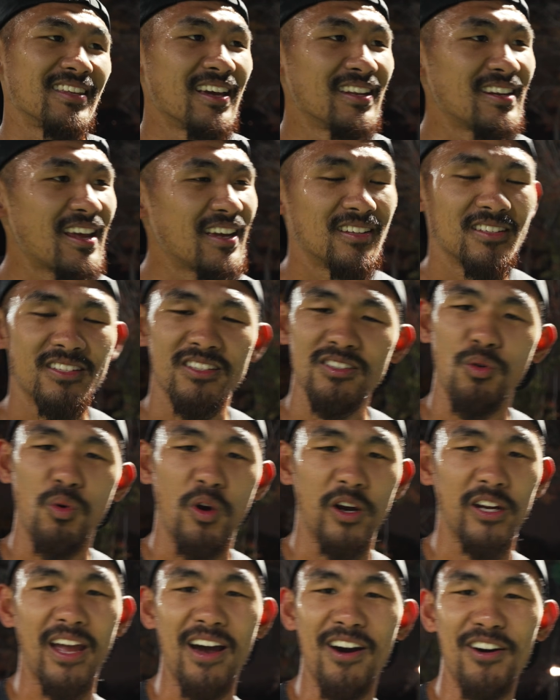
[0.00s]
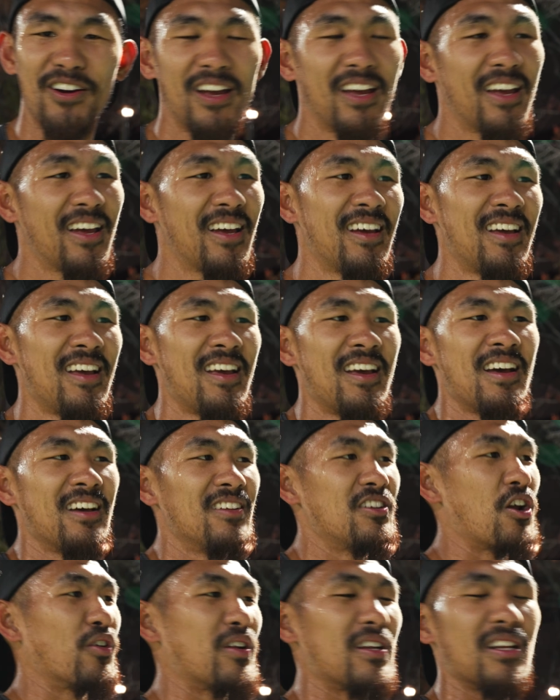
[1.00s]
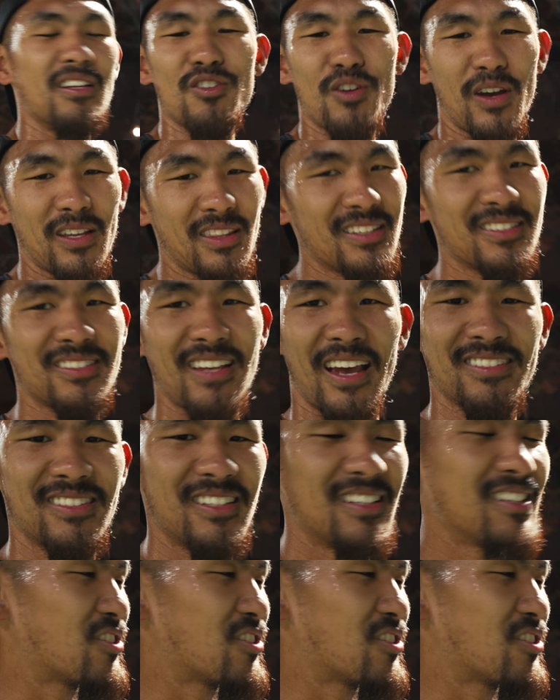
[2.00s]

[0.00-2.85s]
the end of the day, this is a workout. No need to do anything sexy,